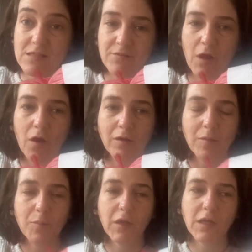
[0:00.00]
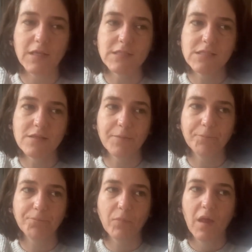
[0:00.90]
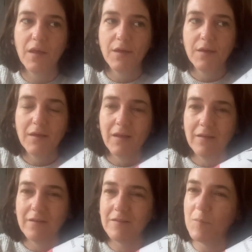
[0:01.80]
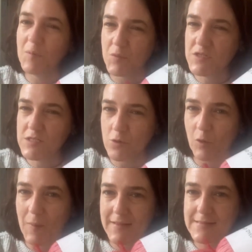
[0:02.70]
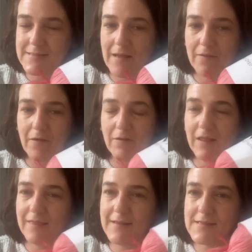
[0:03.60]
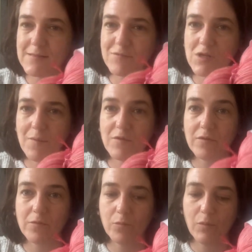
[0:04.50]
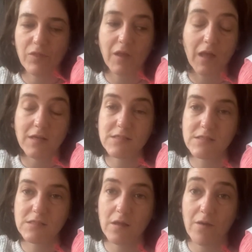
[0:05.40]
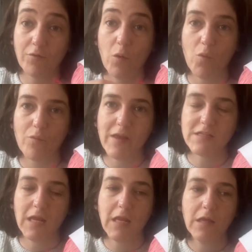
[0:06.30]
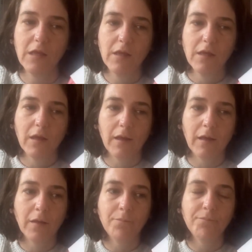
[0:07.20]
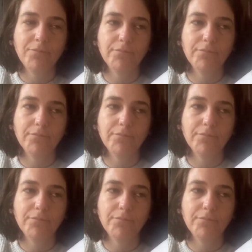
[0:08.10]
of yarn because there's so many pretty sock patterns out there, and I think sometimes with the colours I've got already, you